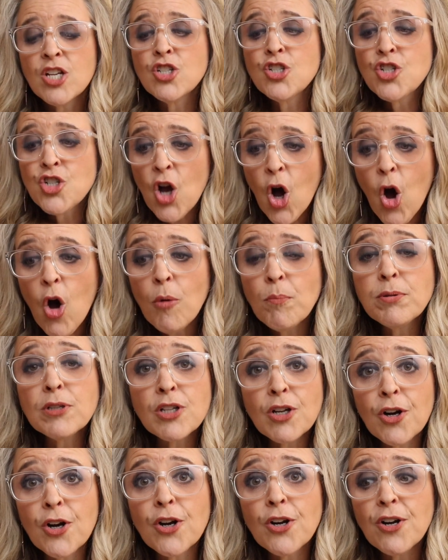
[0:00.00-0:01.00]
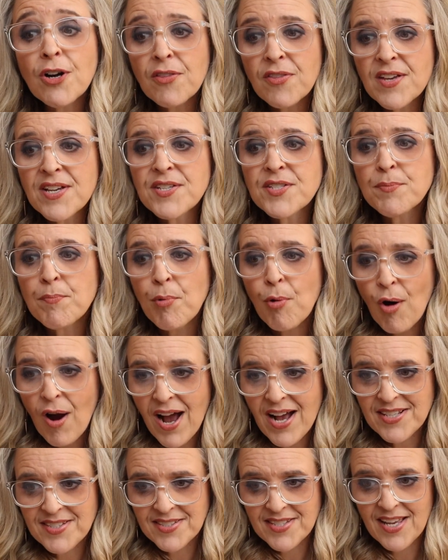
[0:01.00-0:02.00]
Job learned this
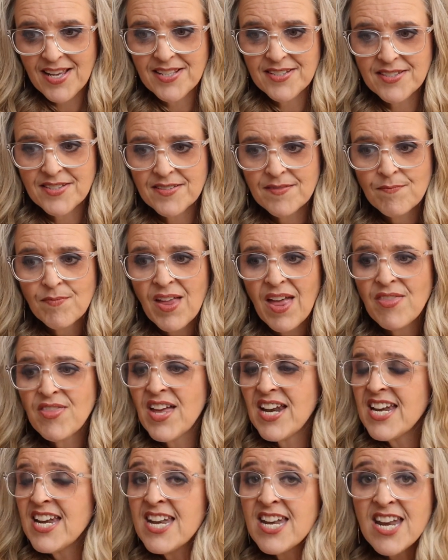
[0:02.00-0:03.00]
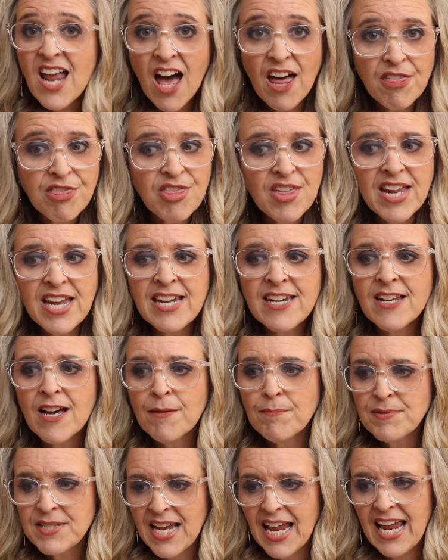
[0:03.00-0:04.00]
process, that nothing
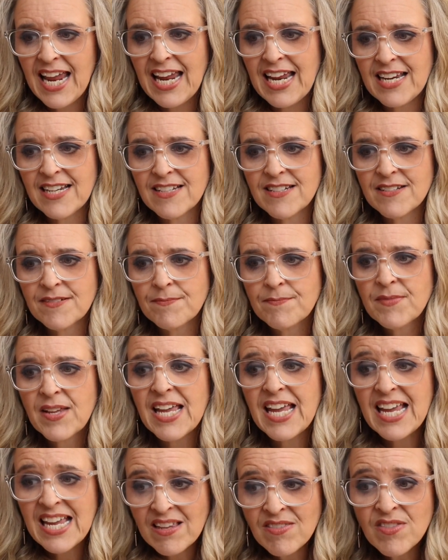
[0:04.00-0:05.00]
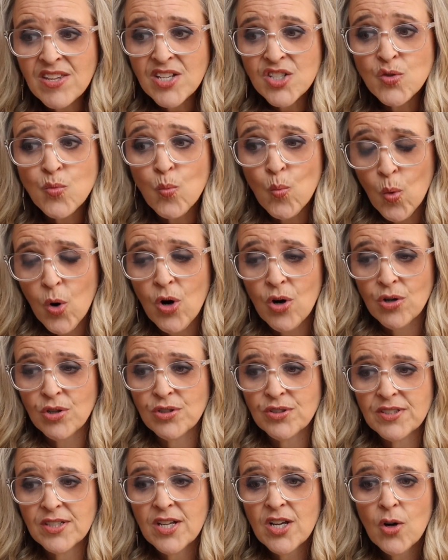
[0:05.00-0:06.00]
obtained in this
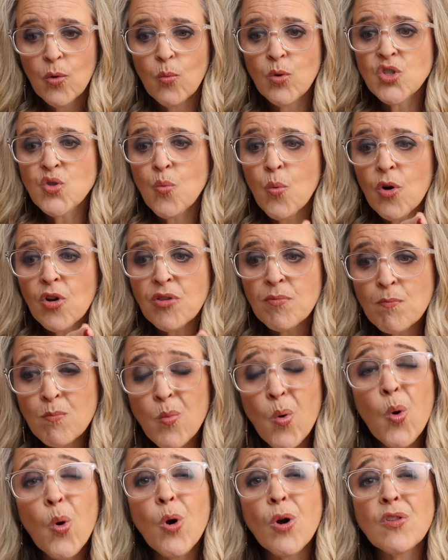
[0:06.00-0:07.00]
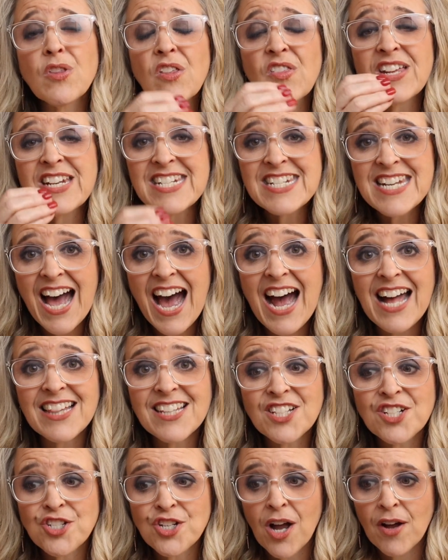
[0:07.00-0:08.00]
world was worth more than the
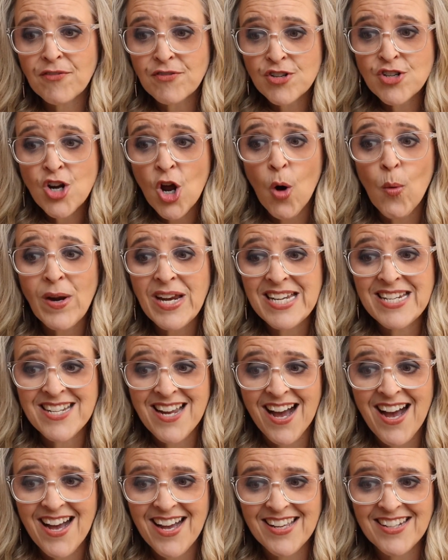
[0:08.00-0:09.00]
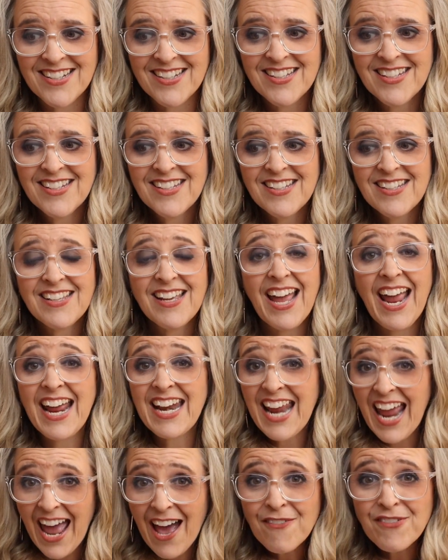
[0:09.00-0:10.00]
knowledge of knowing God
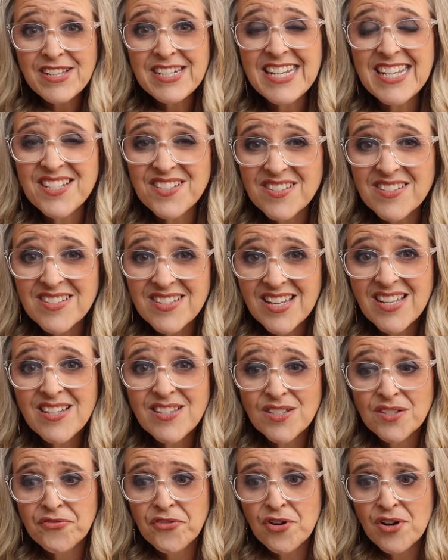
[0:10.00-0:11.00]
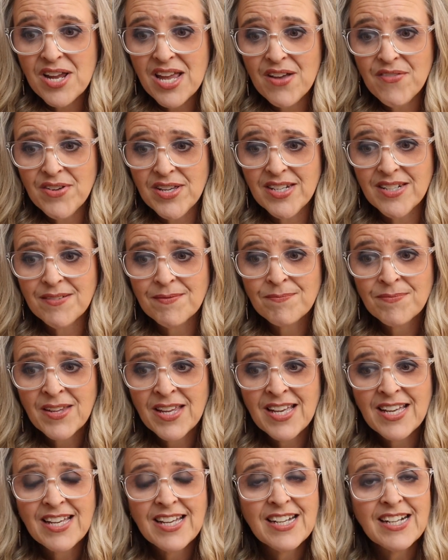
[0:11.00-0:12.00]
and having his sins forgiven.
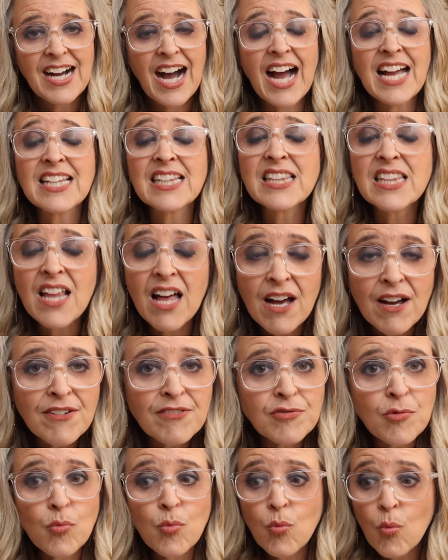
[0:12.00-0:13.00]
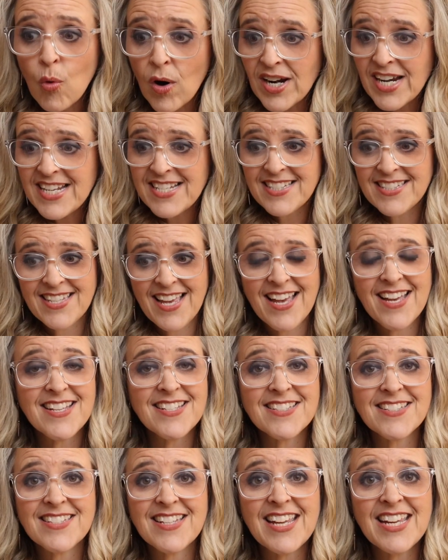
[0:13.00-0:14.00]
I love what he
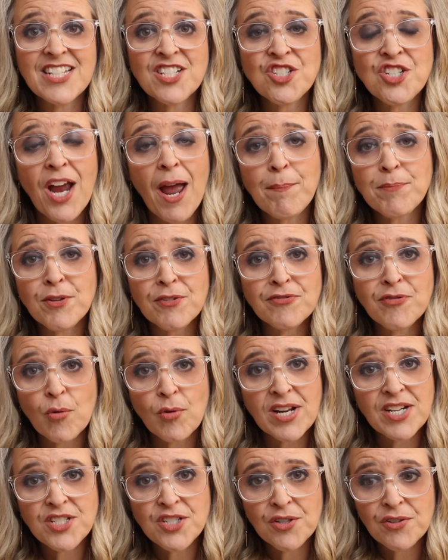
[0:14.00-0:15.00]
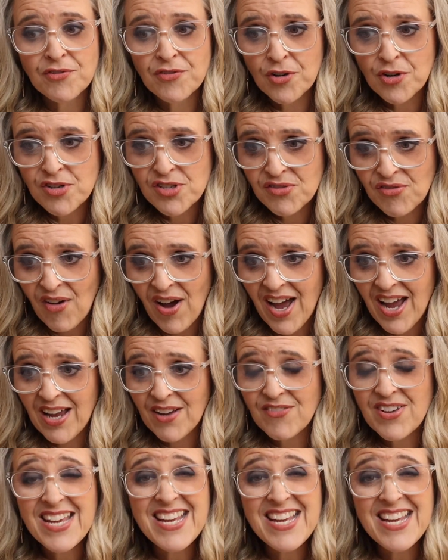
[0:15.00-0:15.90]
says in chapter 42, verse 5.